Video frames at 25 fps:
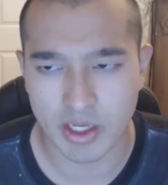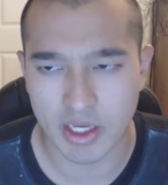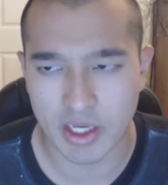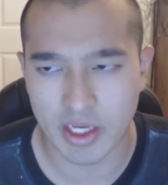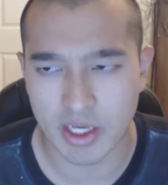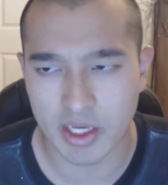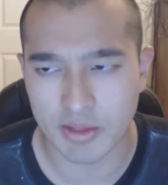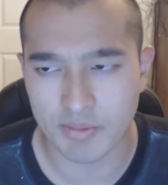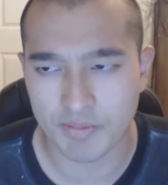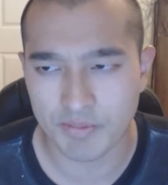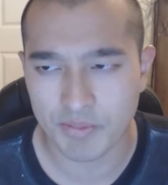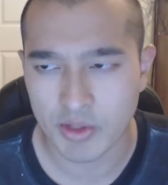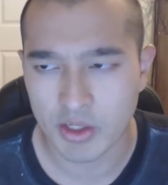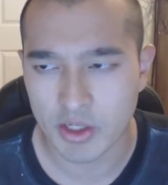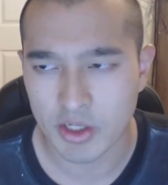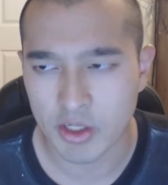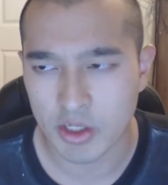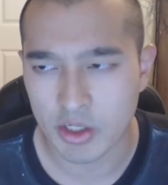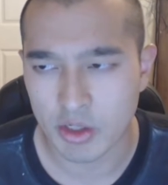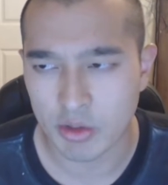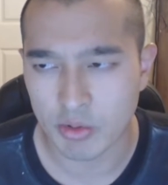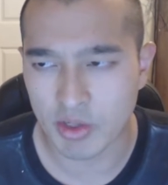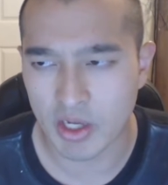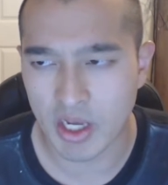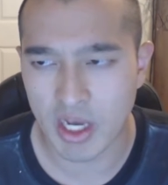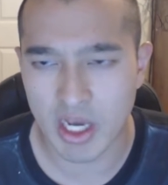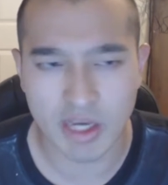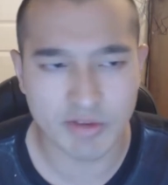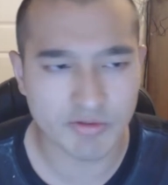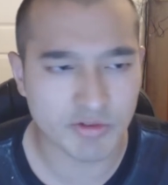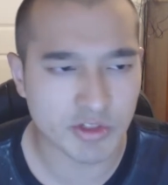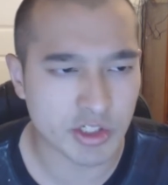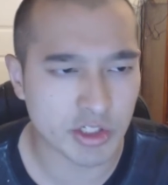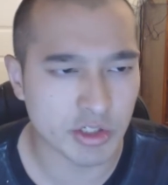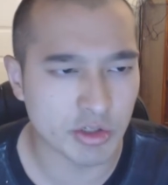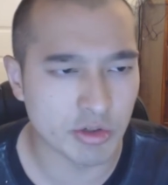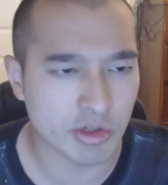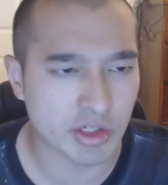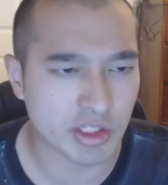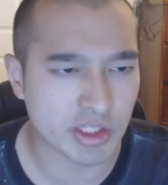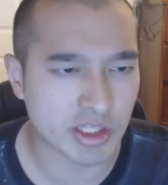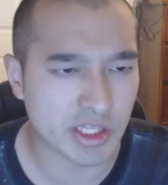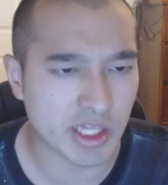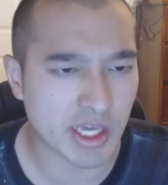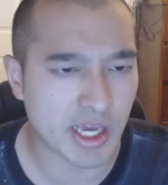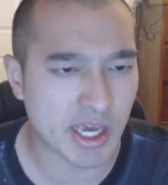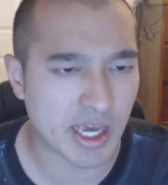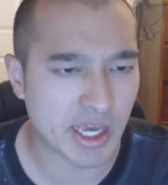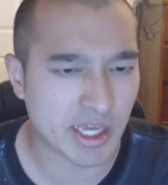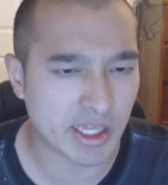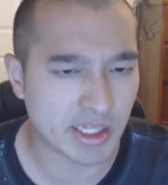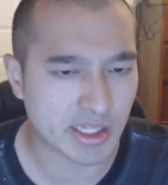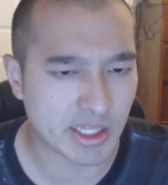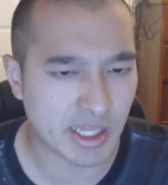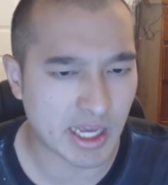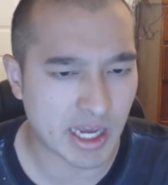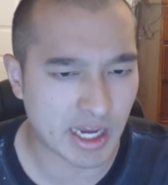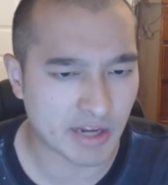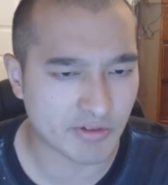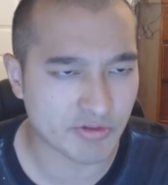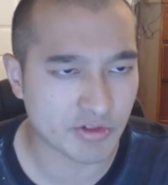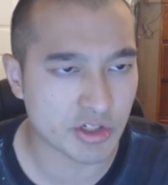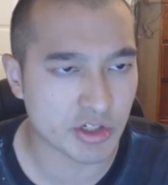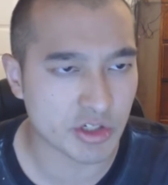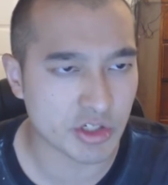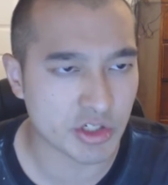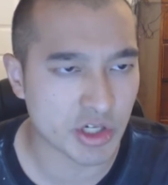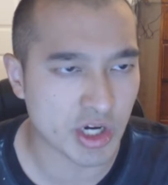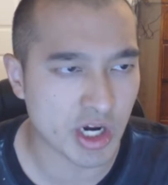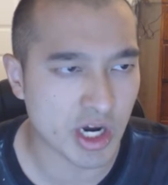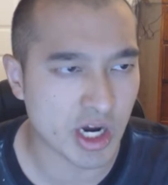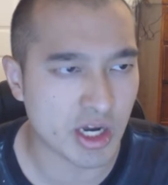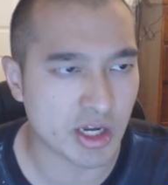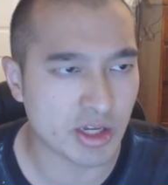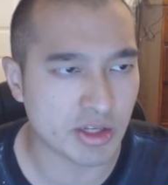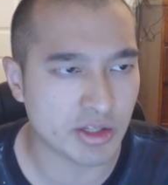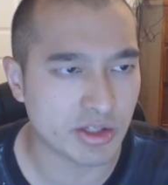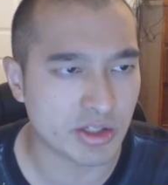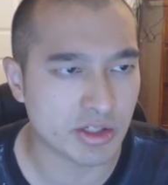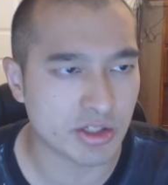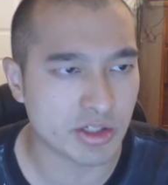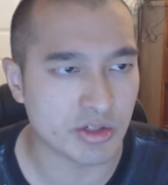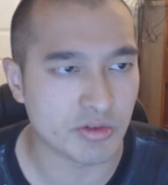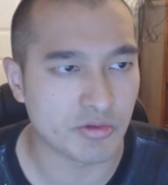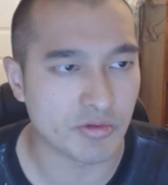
And we have to it that after Jean